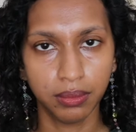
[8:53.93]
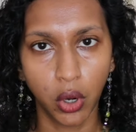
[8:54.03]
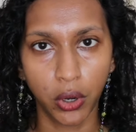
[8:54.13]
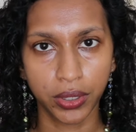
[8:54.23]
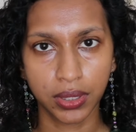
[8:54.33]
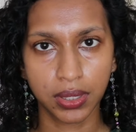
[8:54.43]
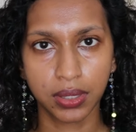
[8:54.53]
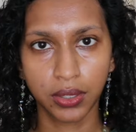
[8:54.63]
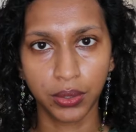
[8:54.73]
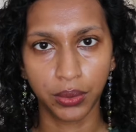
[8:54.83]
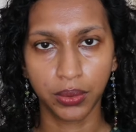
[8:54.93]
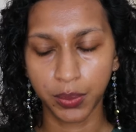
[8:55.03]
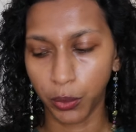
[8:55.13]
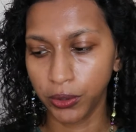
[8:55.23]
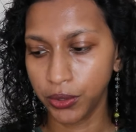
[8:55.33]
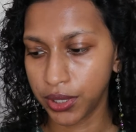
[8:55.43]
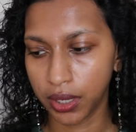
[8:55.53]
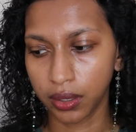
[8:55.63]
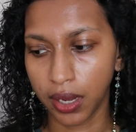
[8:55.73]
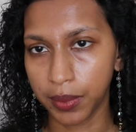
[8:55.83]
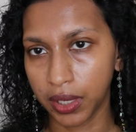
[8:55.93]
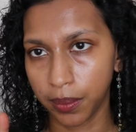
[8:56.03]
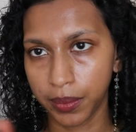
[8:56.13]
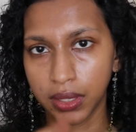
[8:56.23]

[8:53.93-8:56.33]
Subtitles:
August, you know, spoilers that are coming up,